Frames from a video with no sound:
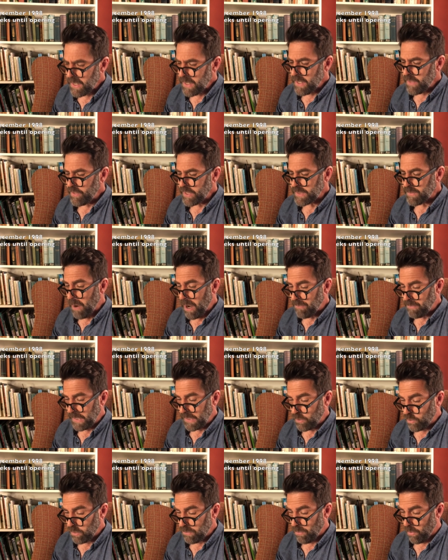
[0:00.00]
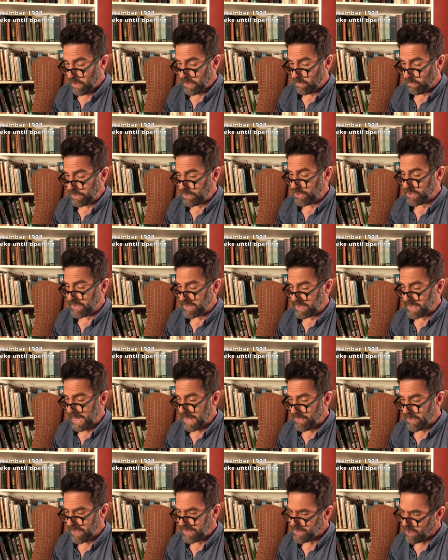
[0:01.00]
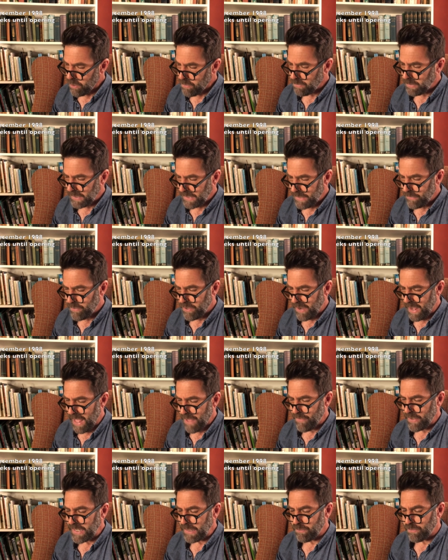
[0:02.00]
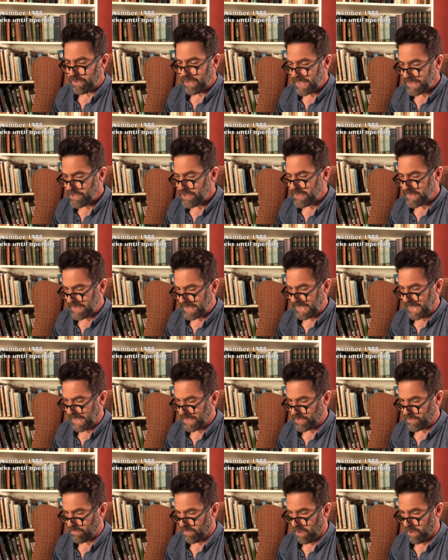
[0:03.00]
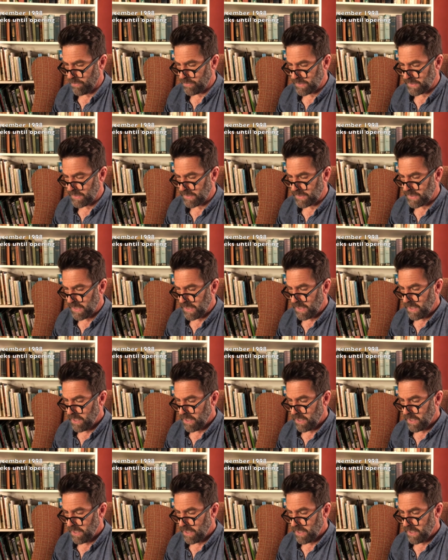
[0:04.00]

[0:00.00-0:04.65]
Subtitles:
This might be a good point at which to state that I don't believe that I have any prejudice against roses,